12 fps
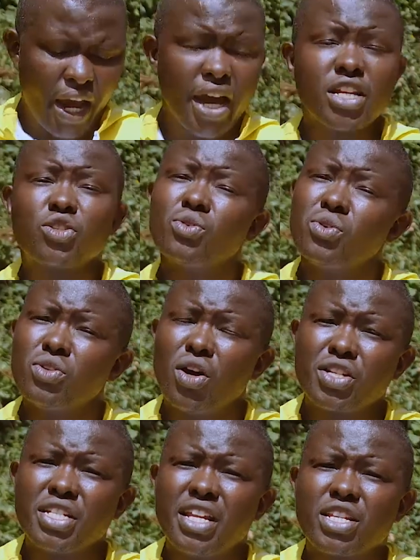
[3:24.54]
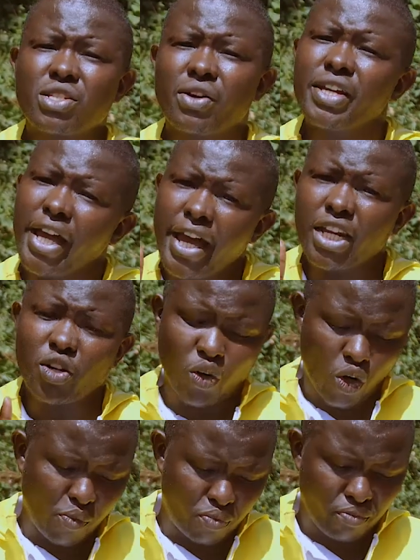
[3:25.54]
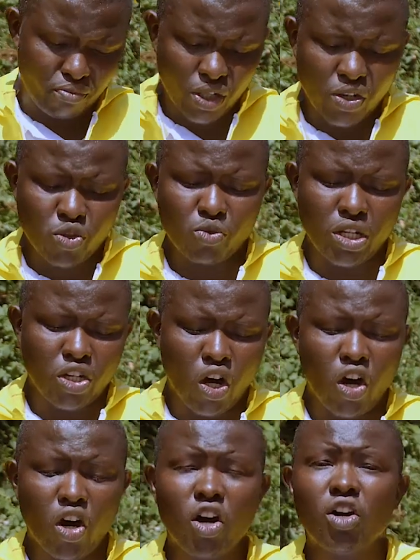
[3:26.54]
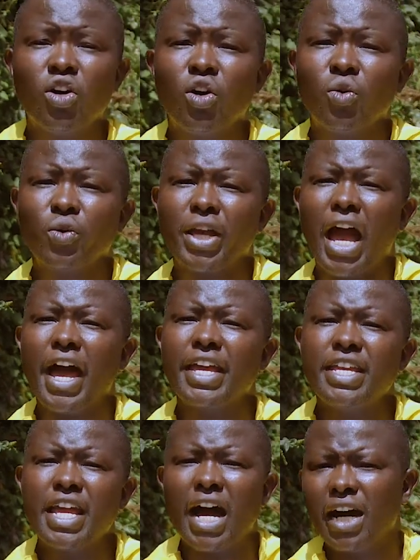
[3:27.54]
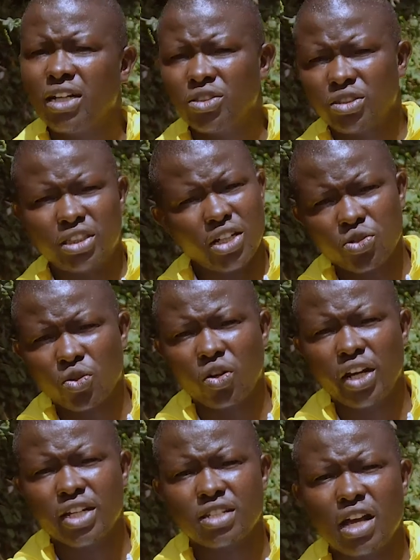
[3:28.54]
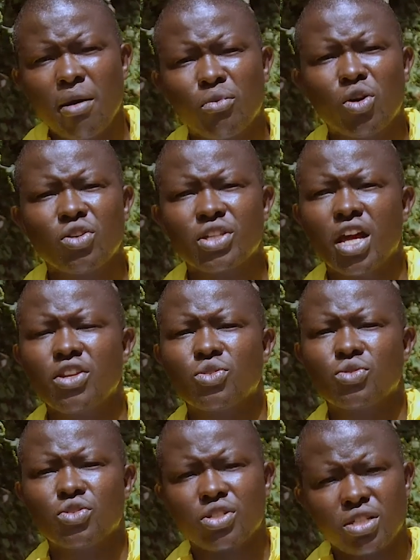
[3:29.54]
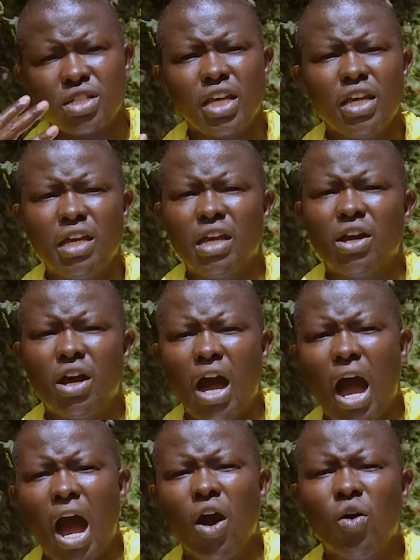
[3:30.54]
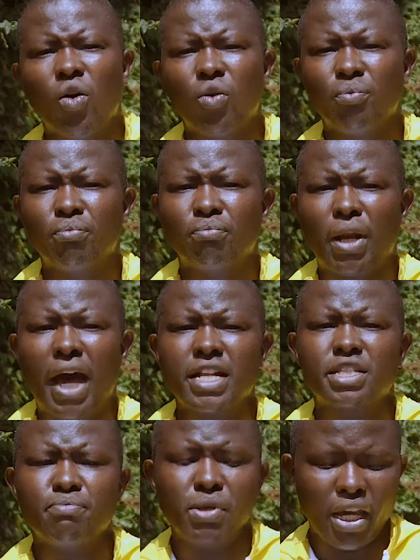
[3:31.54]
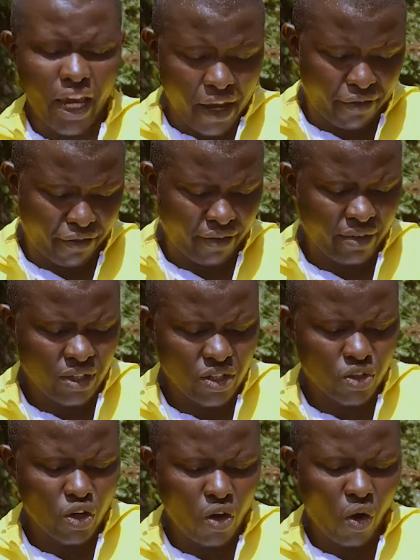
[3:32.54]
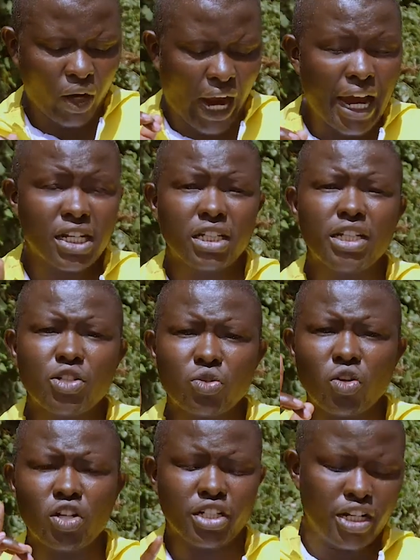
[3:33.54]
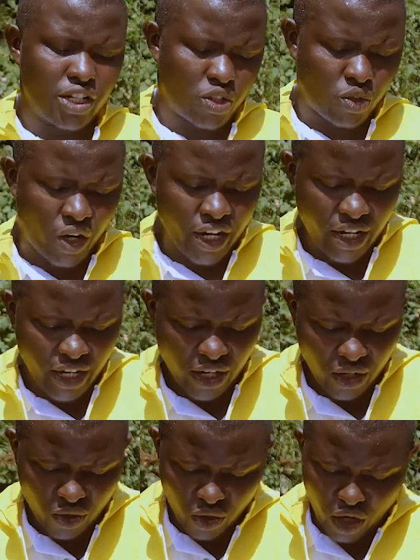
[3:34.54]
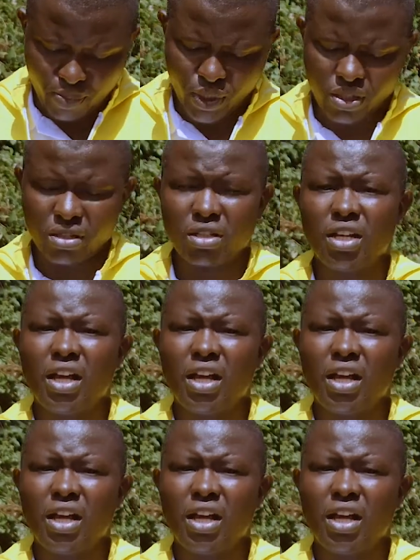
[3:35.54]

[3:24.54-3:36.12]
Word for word: and do not destroy any crop, because we know we are here just to collect samples and to see how plants behave. So kindly do not destroy crops.